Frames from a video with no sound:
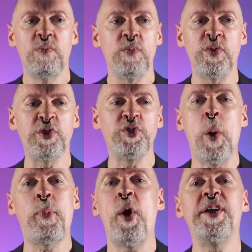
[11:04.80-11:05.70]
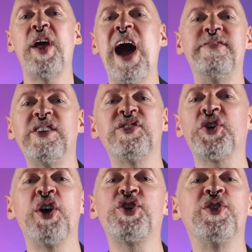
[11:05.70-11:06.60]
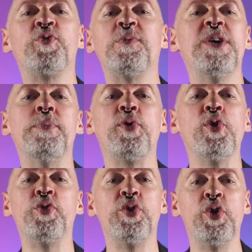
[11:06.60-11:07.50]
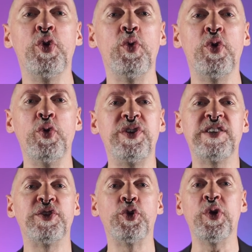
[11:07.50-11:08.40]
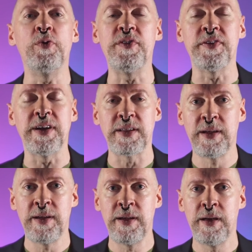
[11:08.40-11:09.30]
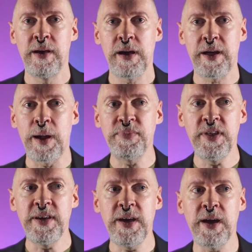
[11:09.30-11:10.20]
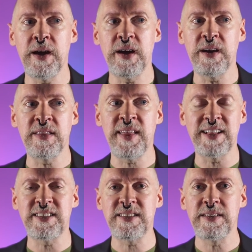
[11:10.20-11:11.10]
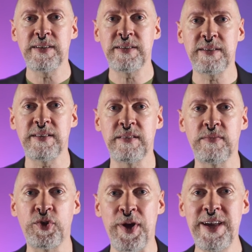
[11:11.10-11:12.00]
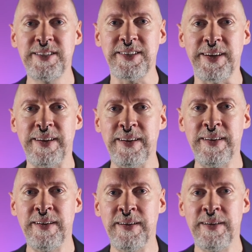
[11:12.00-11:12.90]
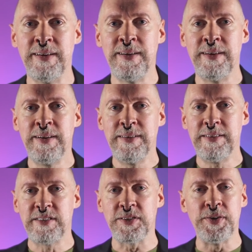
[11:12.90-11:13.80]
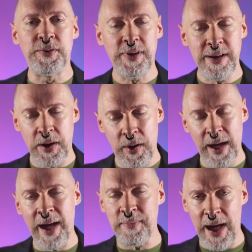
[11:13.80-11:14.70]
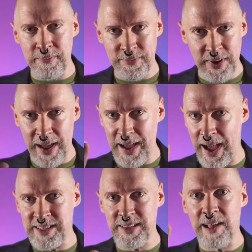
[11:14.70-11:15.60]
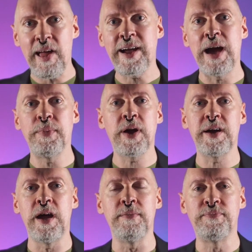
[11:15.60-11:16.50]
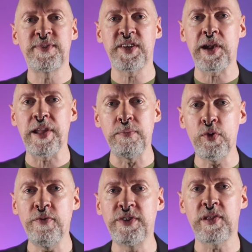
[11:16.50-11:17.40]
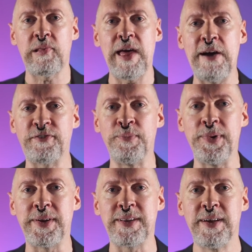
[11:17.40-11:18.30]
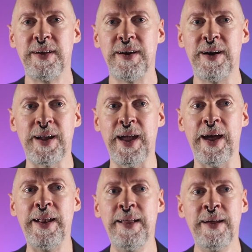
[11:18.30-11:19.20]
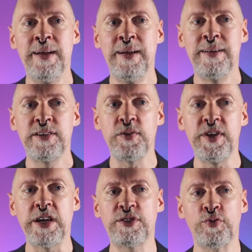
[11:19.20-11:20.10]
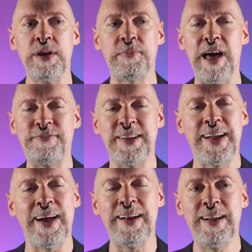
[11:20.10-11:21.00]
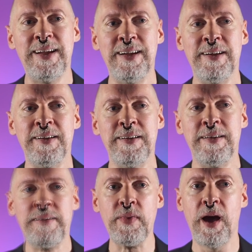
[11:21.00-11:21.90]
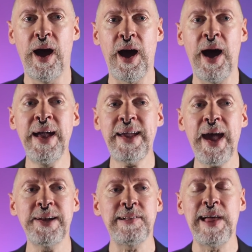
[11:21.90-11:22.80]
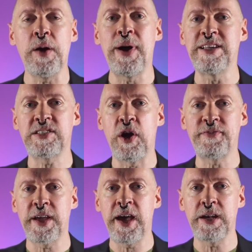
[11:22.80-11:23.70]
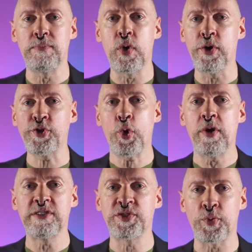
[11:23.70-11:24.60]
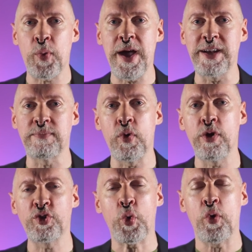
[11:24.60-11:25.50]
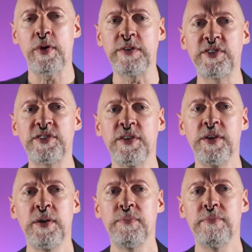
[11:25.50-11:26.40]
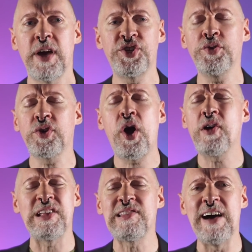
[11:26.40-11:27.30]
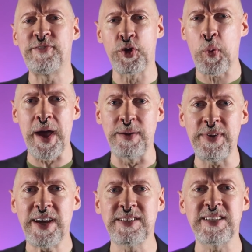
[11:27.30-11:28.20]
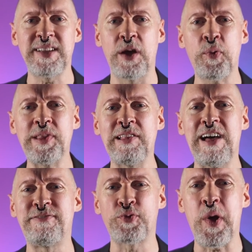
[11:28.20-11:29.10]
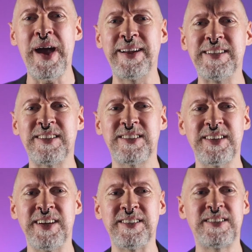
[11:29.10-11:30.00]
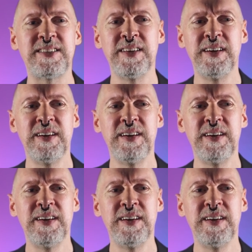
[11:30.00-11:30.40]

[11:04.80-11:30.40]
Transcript: there's no point in having discussions with people who who who disagree with it and I'm thinking that's crazy so you know, I, am It's not like I'm gonna suddenly move to the left, but again, to the extreme left again. I can't allow myself to head more towards the right, more towards. I shouldn't call it left or right because it's not really left right. It's it's